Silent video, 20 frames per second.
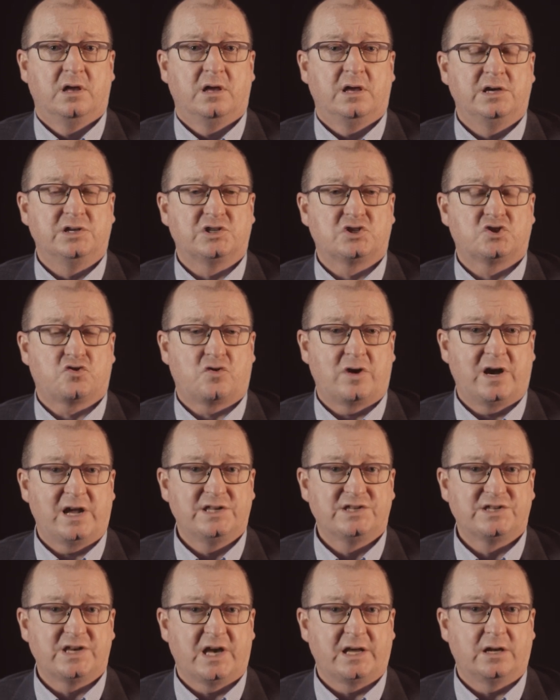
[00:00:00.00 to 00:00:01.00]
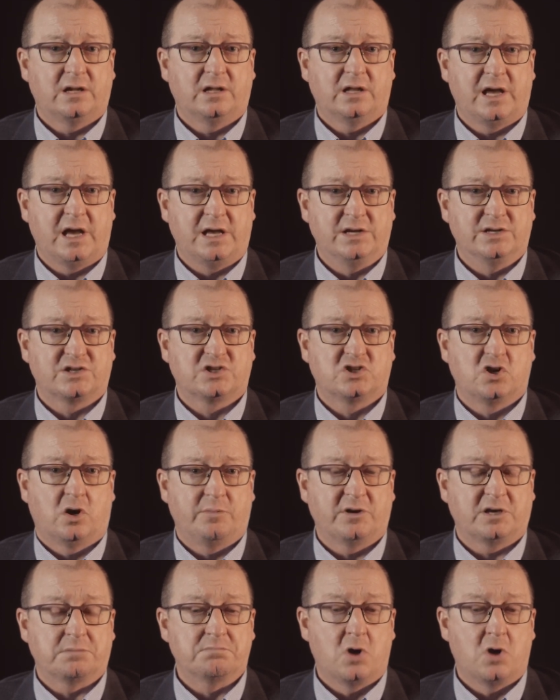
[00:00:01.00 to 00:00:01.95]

is transanal endoscopic